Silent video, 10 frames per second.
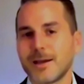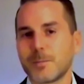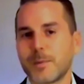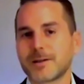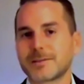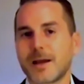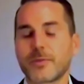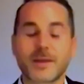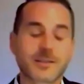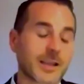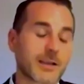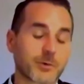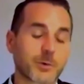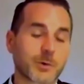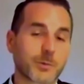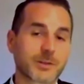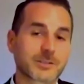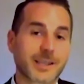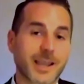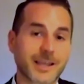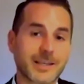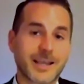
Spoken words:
But thanks to everyone once again,